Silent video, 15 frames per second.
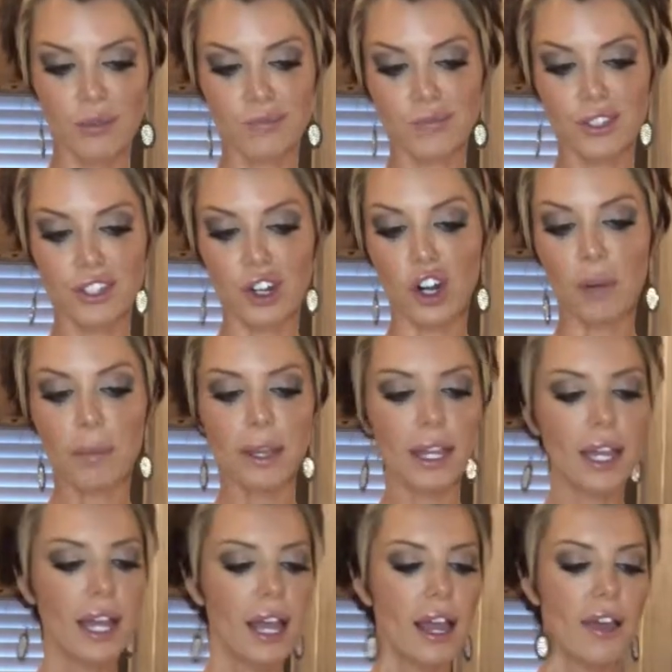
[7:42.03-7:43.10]
syrupy.
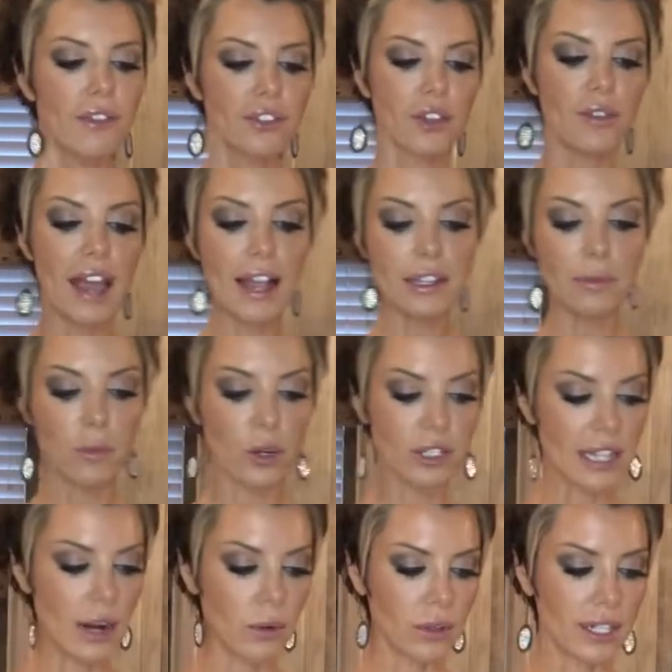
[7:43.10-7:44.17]
So that works out
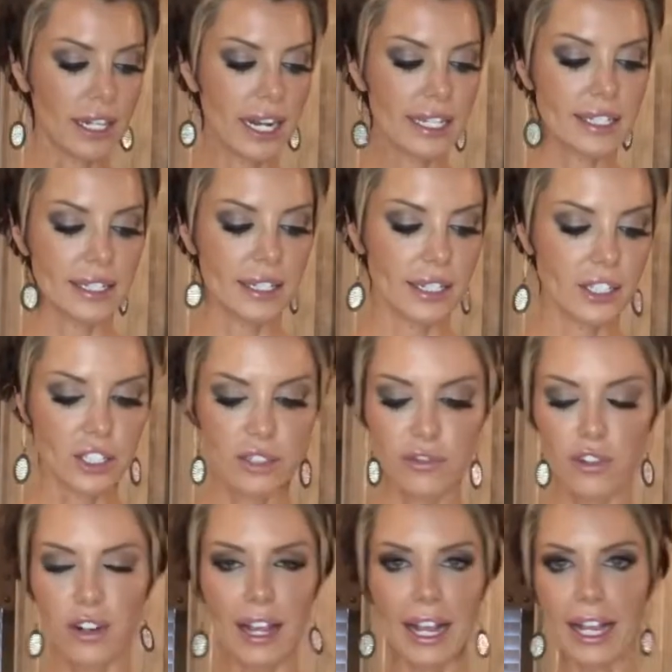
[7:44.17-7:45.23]
really nicely just for
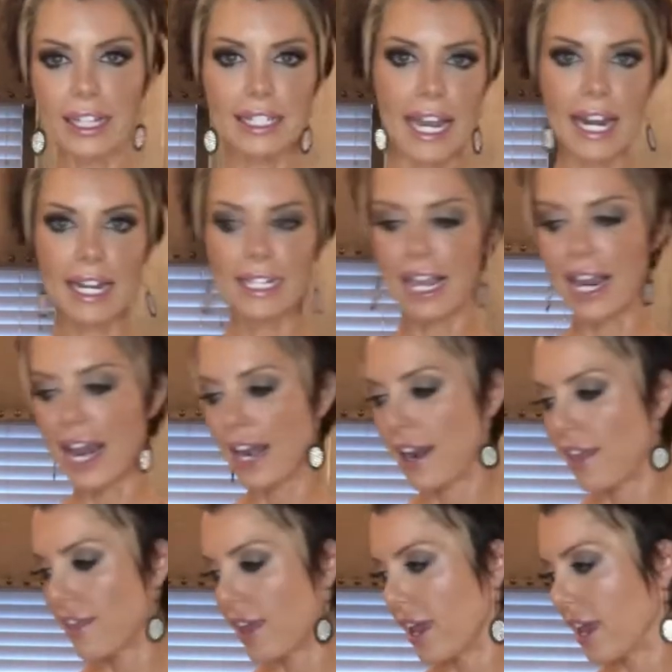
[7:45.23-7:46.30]
like a day-to-day kind of
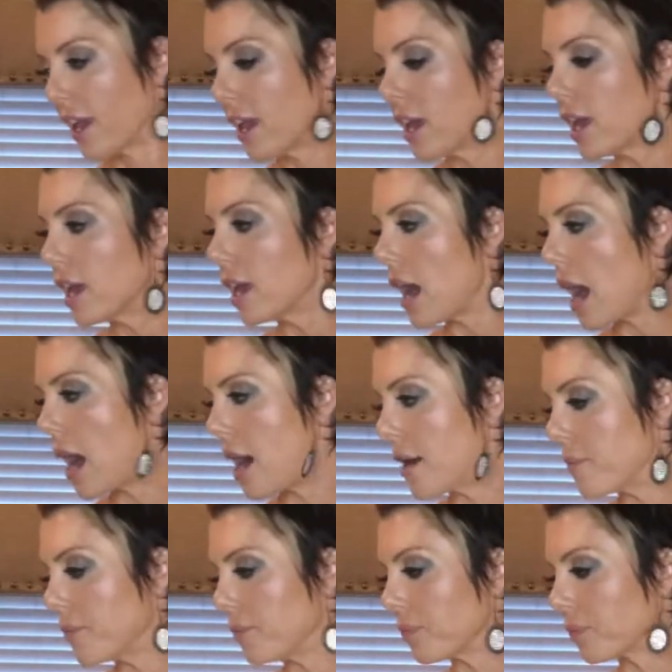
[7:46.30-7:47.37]
thing.
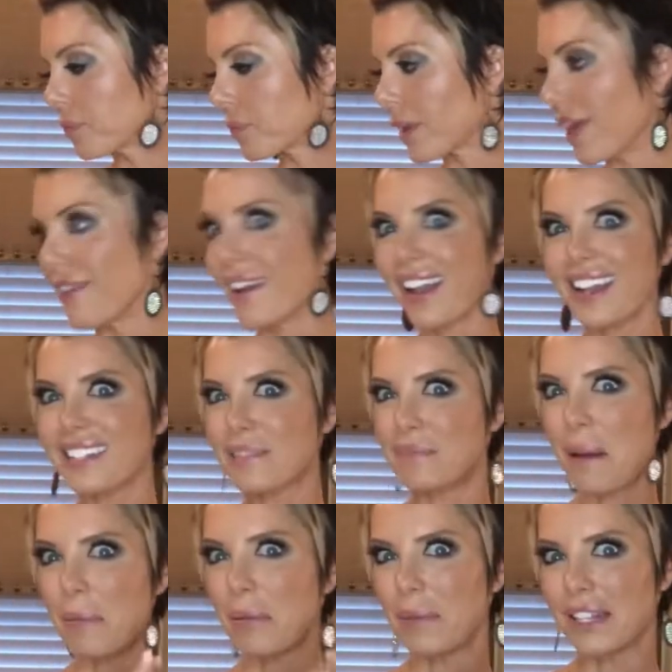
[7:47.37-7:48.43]
And then I got some
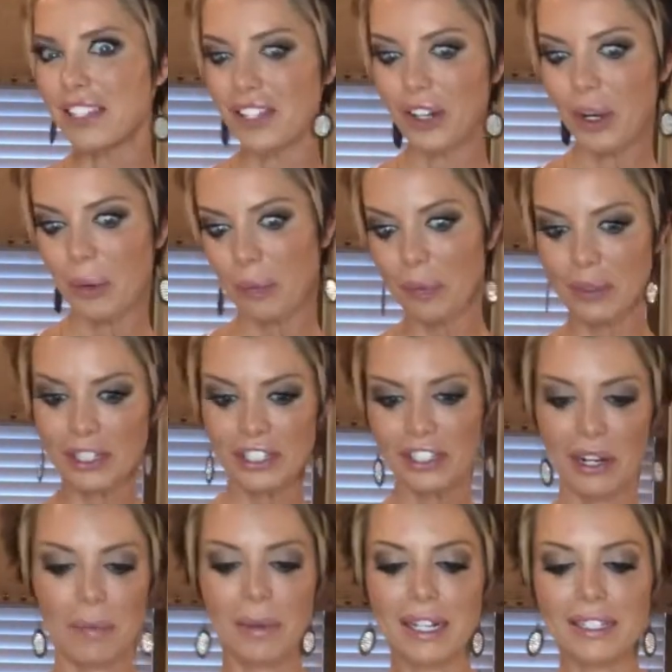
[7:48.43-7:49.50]
peppermint syrup, which I'm
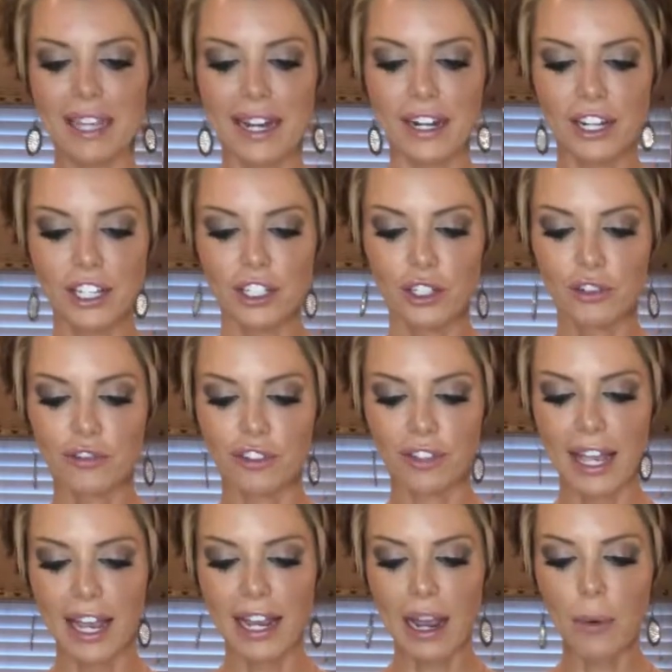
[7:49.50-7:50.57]
excited to do for
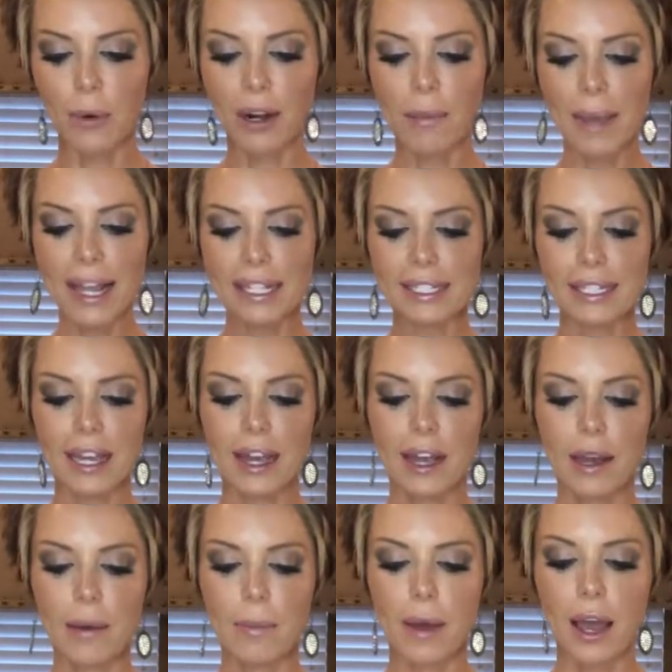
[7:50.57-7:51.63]
like, I want to make some